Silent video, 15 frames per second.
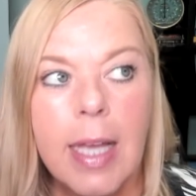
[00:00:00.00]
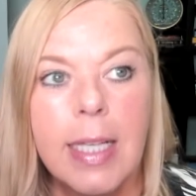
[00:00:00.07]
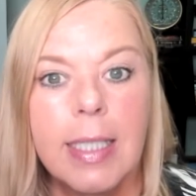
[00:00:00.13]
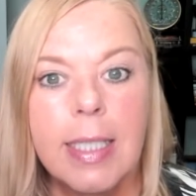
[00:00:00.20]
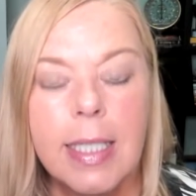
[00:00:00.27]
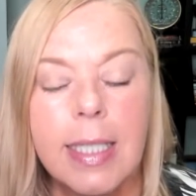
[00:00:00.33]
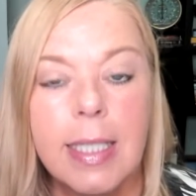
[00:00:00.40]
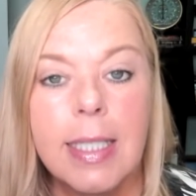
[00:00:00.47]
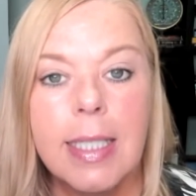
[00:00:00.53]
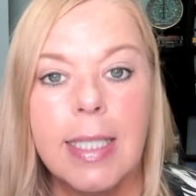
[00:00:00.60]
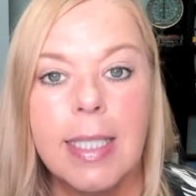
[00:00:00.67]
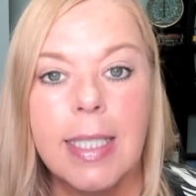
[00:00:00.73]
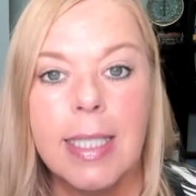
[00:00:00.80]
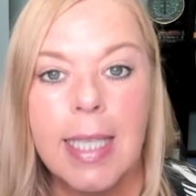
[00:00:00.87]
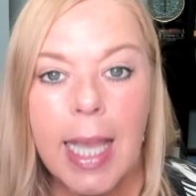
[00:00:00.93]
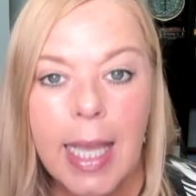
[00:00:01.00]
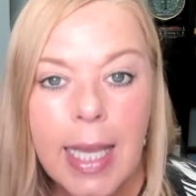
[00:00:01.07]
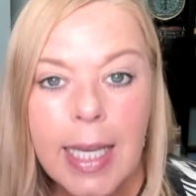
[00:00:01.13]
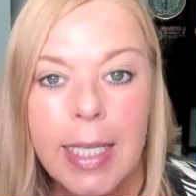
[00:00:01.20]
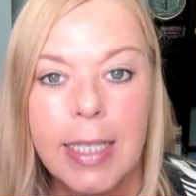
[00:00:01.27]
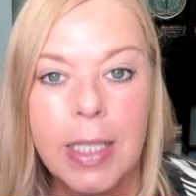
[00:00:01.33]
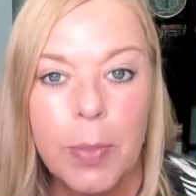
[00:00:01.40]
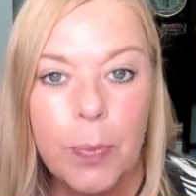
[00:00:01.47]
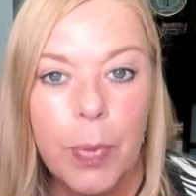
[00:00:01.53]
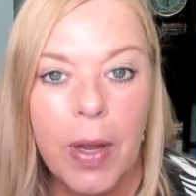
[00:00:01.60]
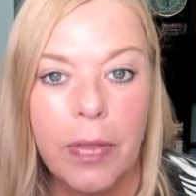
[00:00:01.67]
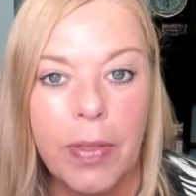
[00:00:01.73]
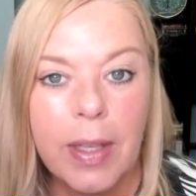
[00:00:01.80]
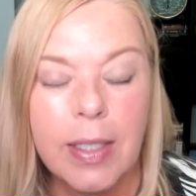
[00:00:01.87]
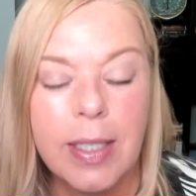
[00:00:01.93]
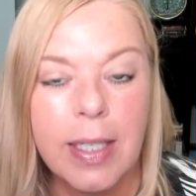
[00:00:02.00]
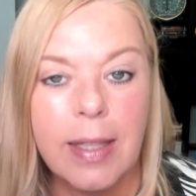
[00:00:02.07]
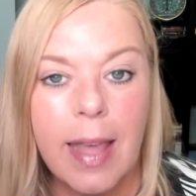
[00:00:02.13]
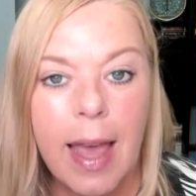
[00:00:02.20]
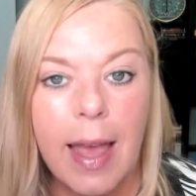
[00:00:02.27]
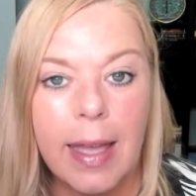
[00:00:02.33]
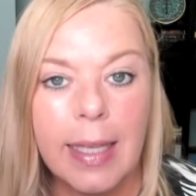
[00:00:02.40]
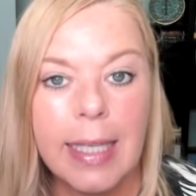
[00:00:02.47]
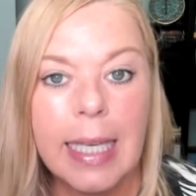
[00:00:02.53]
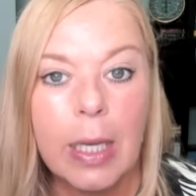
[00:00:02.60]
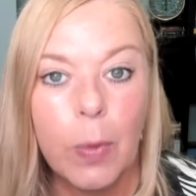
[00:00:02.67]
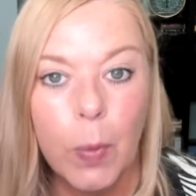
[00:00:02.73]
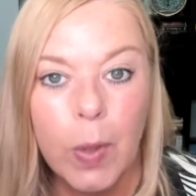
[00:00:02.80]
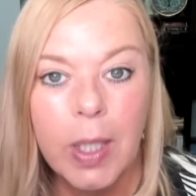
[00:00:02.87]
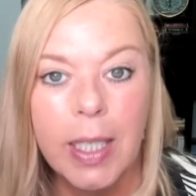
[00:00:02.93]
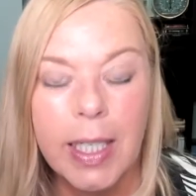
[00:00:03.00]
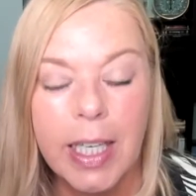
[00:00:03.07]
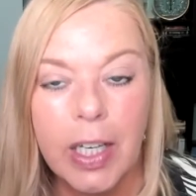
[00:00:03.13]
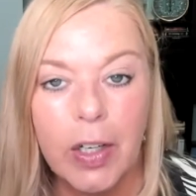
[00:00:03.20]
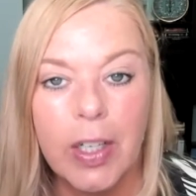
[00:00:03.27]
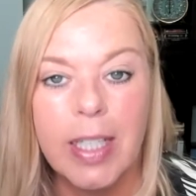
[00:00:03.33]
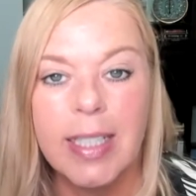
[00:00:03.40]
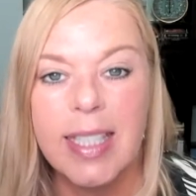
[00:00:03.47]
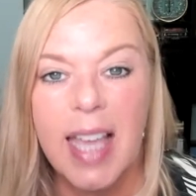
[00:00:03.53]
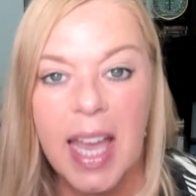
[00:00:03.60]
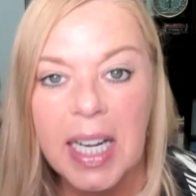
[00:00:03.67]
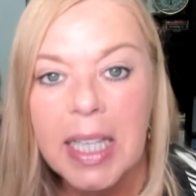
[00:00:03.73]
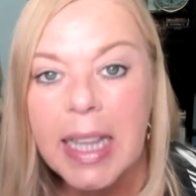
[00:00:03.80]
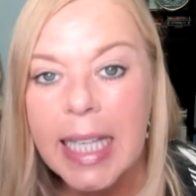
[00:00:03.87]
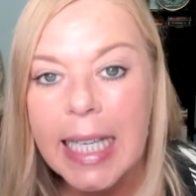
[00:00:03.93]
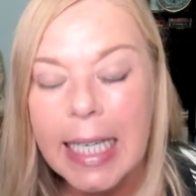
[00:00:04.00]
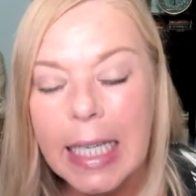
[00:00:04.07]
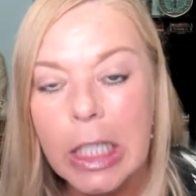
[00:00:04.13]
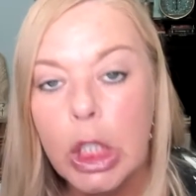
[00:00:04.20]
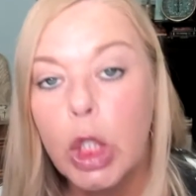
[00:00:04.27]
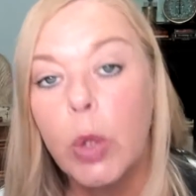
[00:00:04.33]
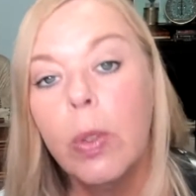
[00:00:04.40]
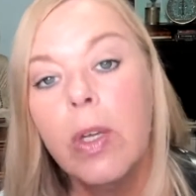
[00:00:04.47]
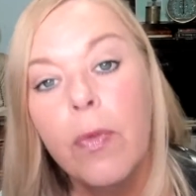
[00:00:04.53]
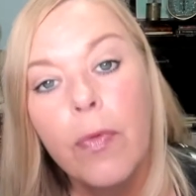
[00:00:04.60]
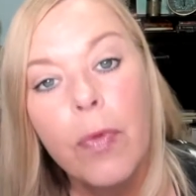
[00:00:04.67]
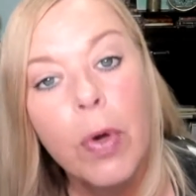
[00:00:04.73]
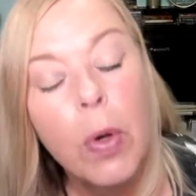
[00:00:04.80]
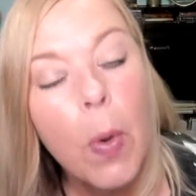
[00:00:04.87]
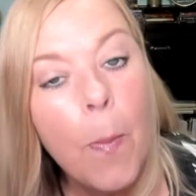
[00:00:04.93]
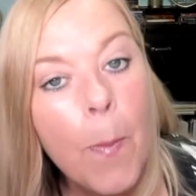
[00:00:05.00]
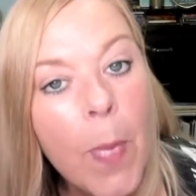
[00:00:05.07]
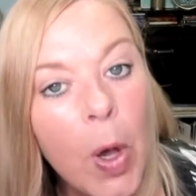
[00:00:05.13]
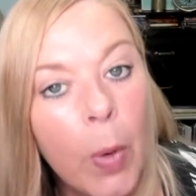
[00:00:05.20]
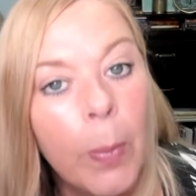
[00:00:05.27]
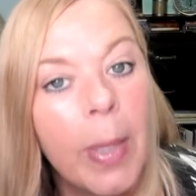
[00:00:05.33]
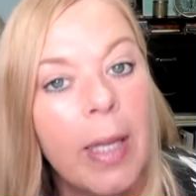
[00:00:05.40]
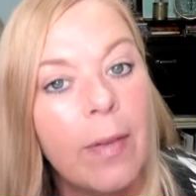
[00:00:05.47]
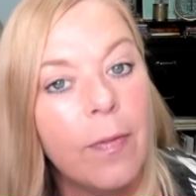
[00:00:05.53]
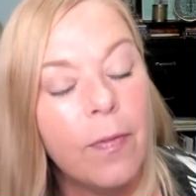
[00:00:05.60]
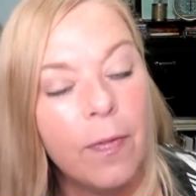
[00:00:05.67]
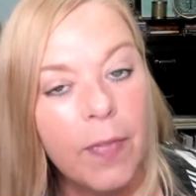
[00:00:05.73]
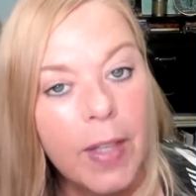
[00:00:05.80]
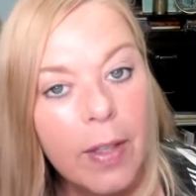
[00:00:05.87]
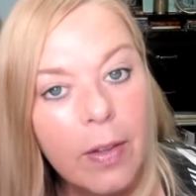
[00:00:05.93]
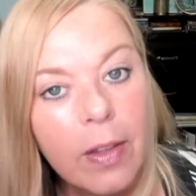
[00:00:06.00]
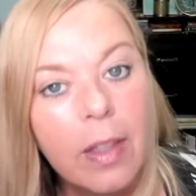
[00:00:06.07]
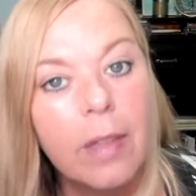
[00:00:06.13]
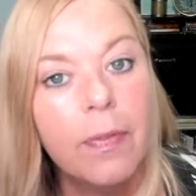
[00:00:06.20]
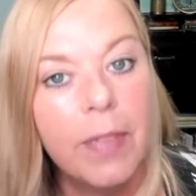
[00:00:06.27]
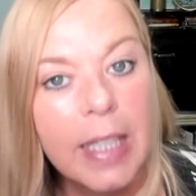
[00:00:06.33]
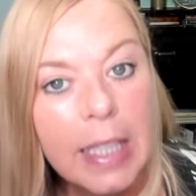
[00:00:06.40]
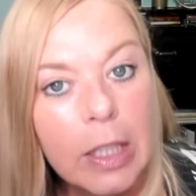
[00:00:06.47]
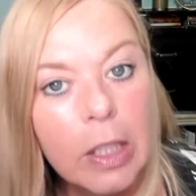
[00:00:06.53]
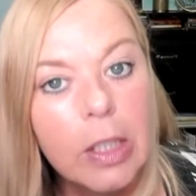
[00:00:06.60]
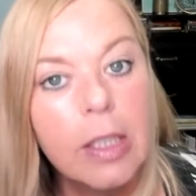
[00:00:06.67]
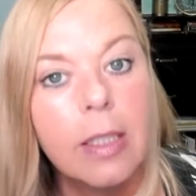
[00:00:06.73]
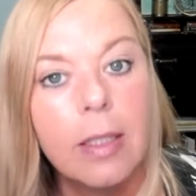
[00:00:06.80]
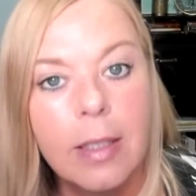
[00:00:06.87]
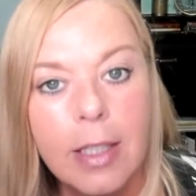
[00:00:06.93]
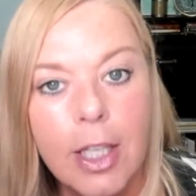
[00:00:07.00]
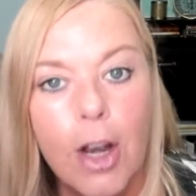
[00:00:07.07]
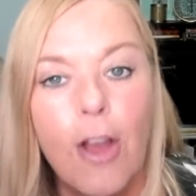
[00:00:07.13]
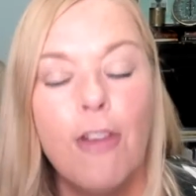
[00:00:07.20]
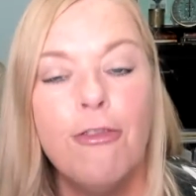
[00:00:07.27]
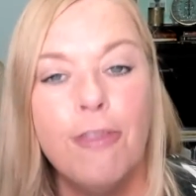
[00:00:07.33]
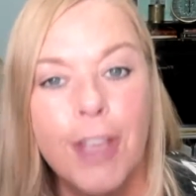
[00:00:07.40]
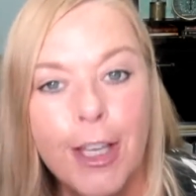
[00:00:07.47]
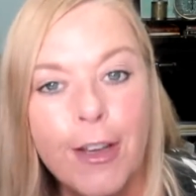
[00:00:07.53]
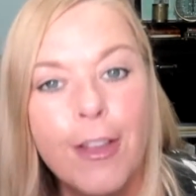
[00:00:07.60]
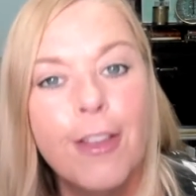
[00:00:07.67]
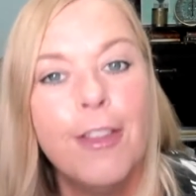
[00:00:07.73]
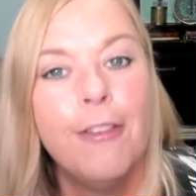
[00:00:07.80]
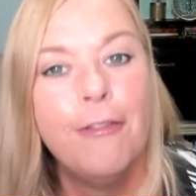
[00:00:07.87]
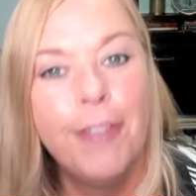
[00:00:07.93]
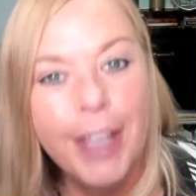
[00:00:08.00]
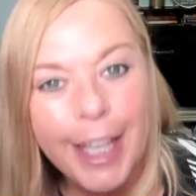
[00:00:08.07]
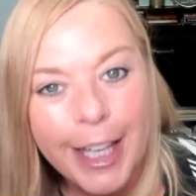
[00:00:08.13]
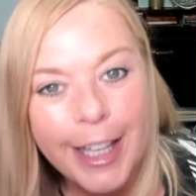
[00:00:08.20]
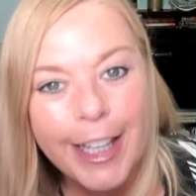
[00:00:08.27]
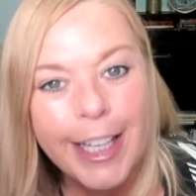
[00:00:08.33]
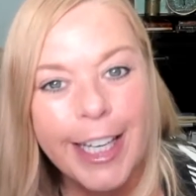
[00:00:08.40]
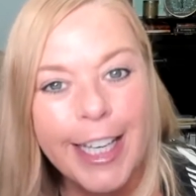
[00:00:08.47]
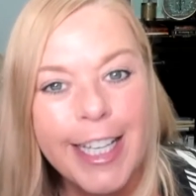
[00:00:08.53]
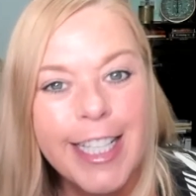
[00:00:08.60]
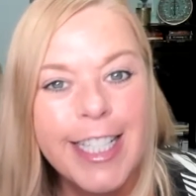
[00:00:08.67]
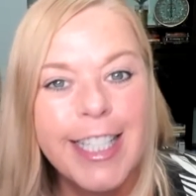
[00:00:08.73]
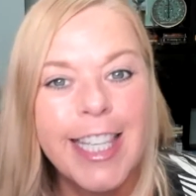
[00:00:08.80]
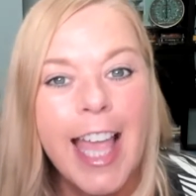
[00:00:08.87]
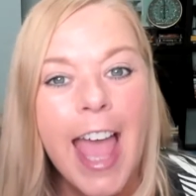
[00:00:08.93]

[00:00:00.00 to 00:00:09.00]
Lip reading: just take a deep breath into that and get really curious. Kind of lean into it for a moment. Feel the feels, feel the feelings.